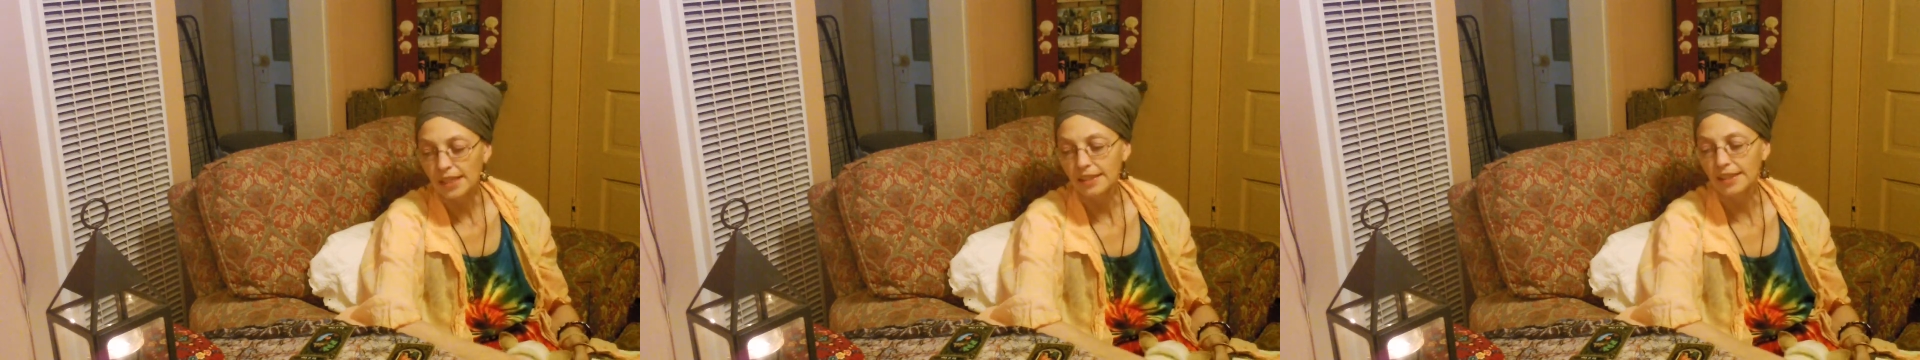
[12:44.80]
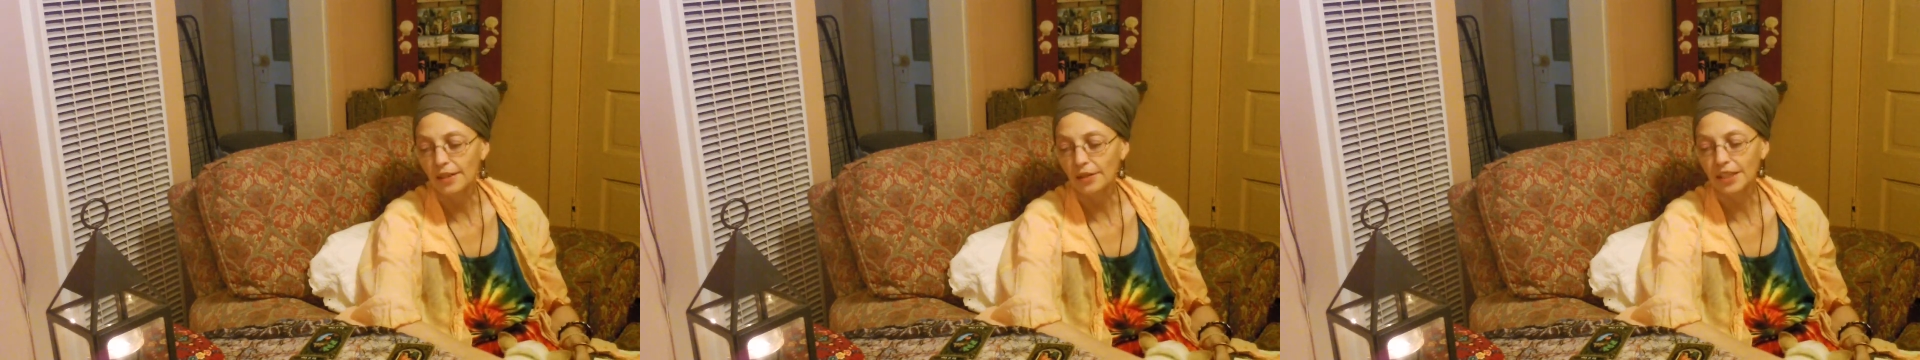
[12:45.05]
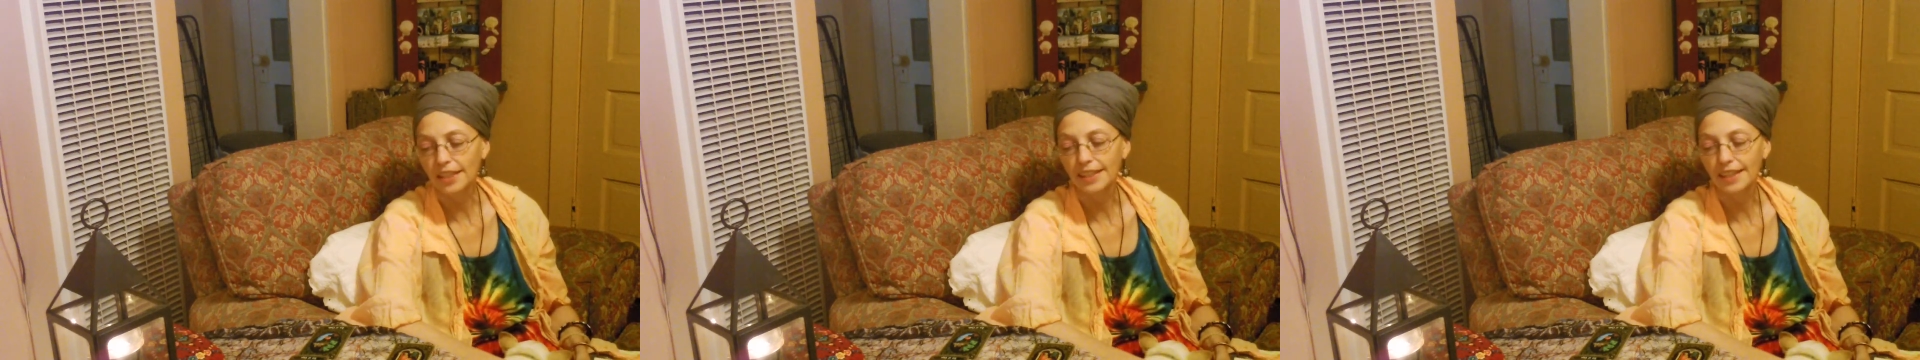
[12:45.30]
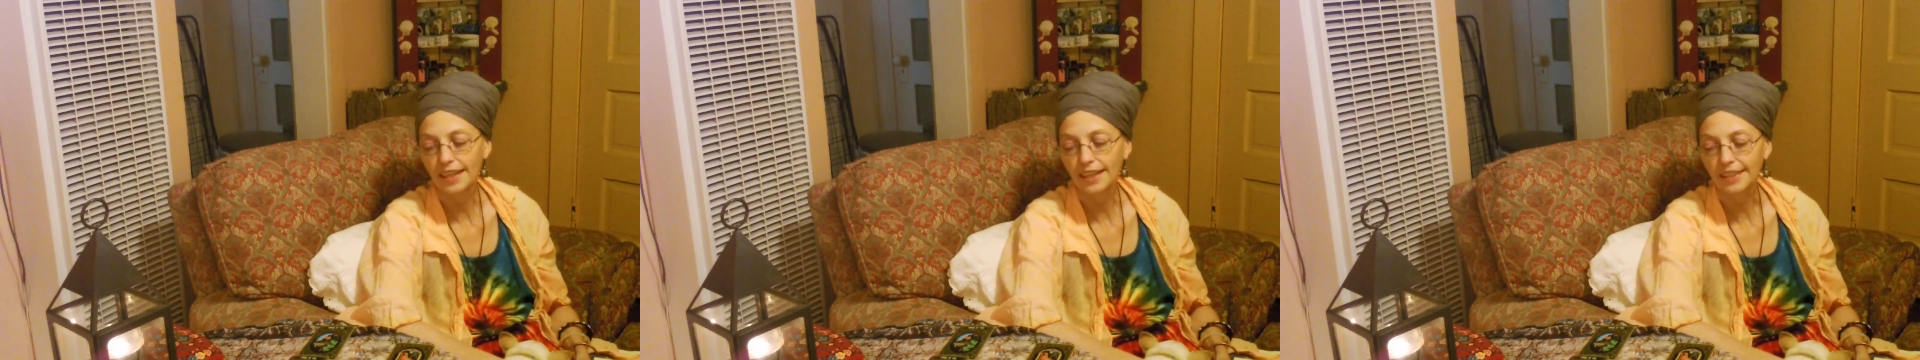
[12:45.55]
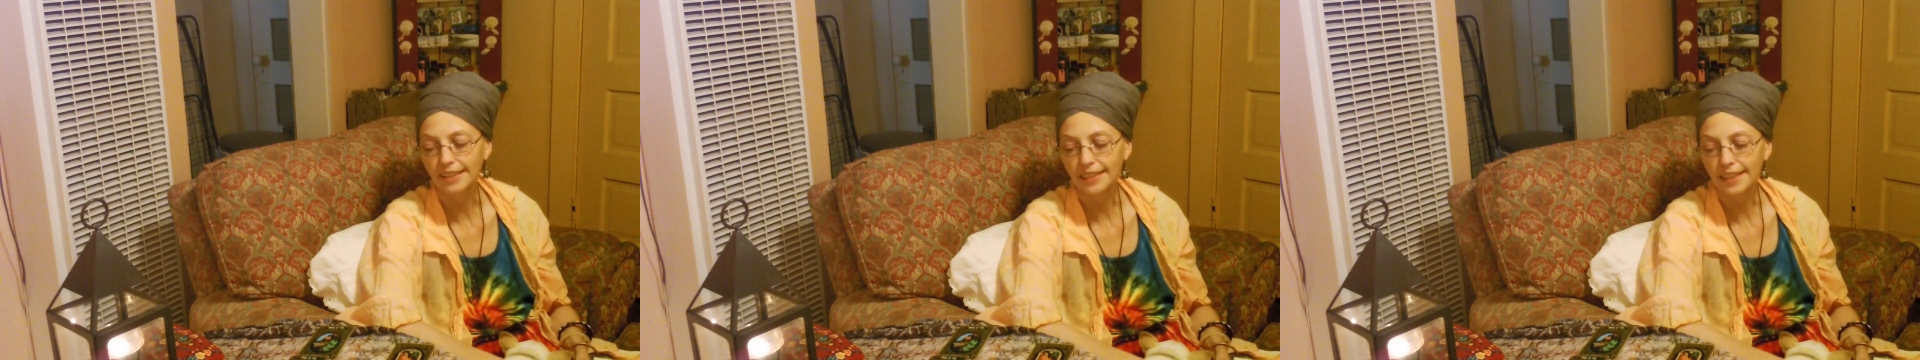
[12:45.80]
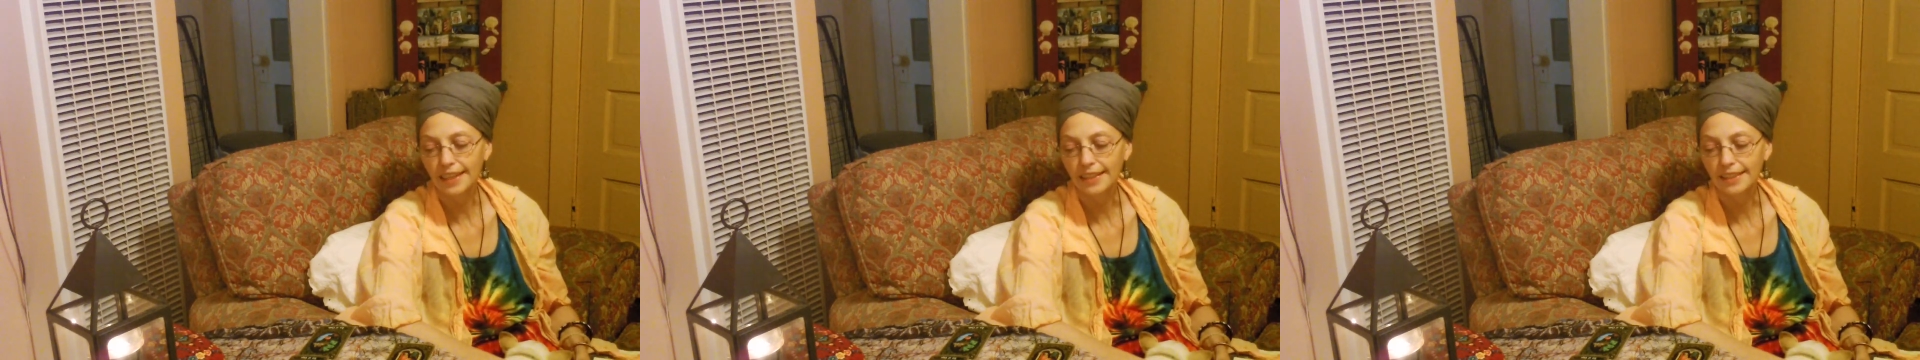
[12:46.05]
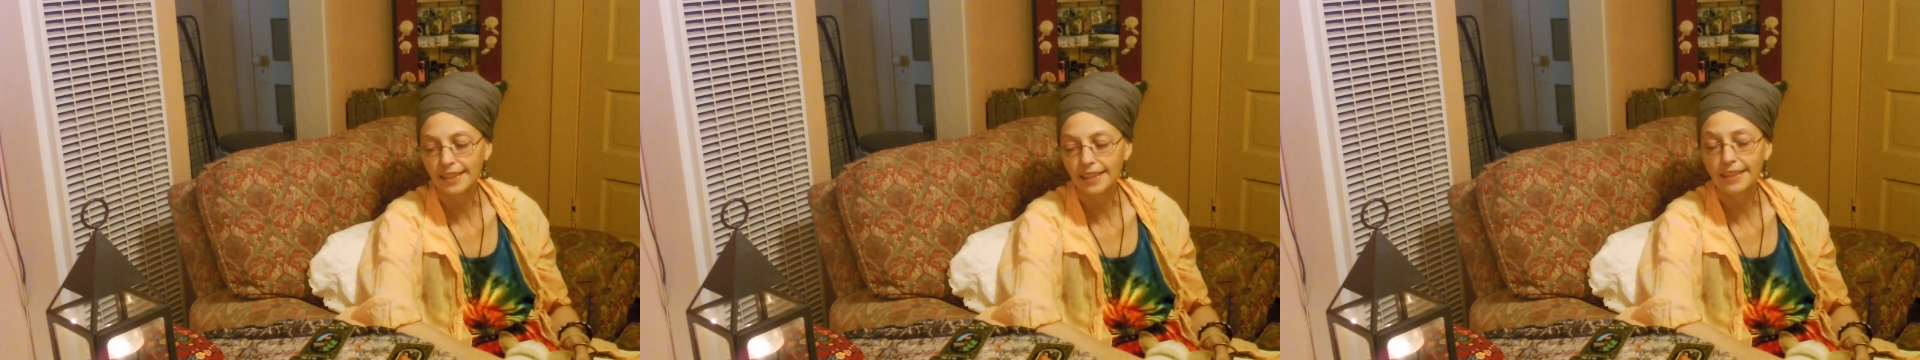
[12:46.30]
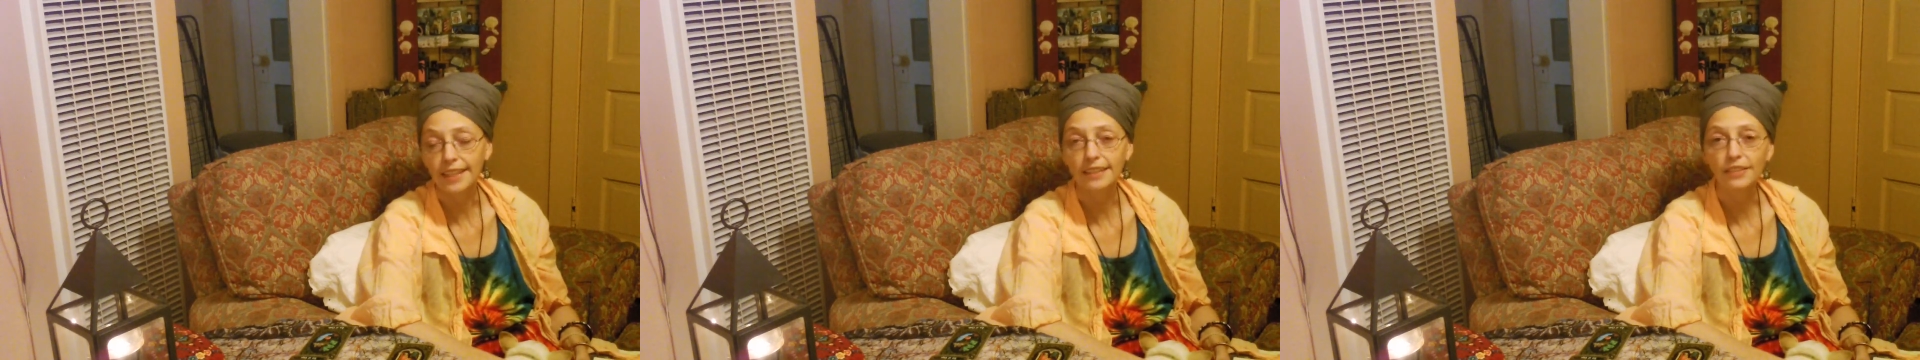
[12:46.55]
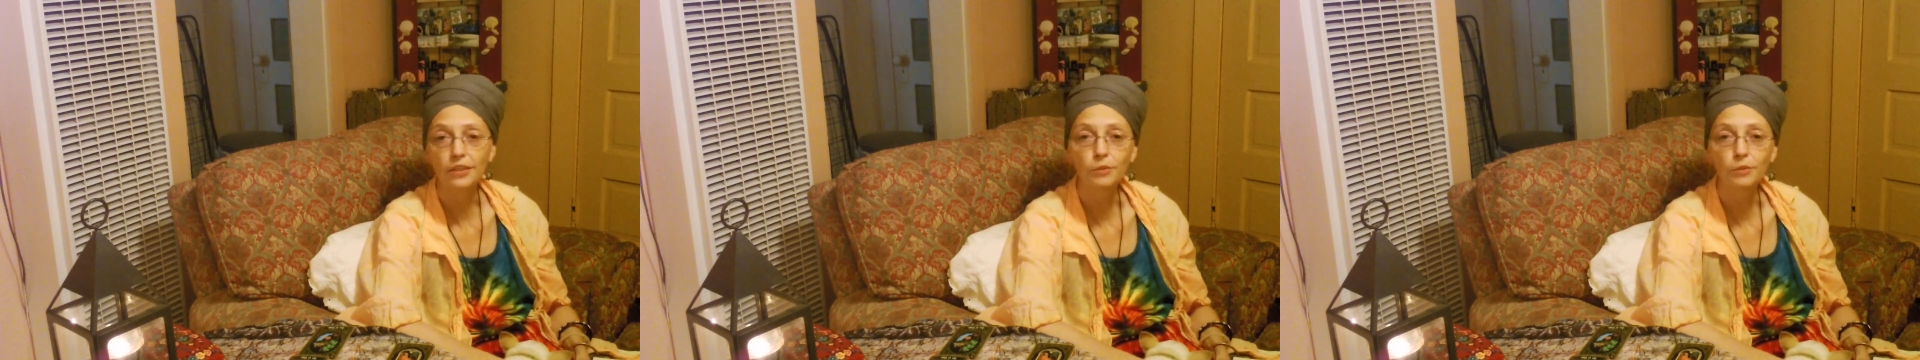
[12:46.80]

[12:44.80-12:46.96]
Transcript: the only thing I can say is that things are